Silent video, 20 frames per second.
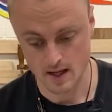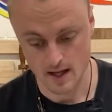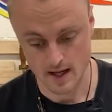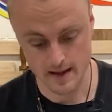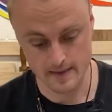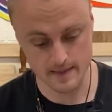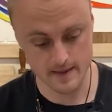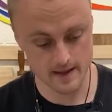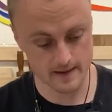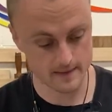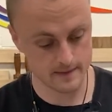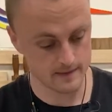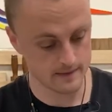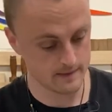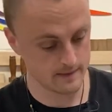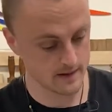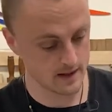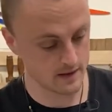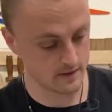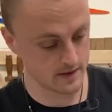And then
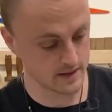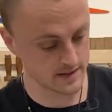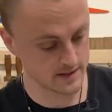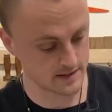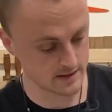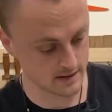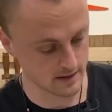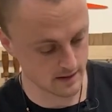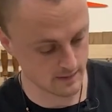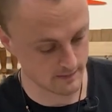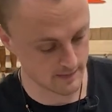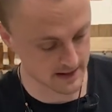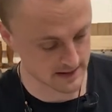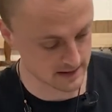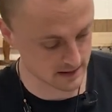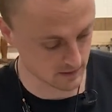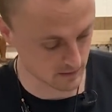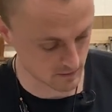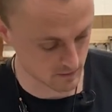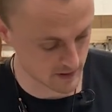there is a
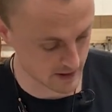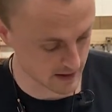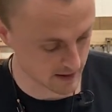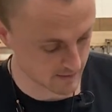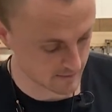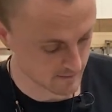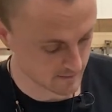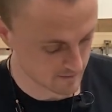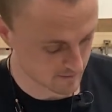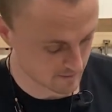metal ring.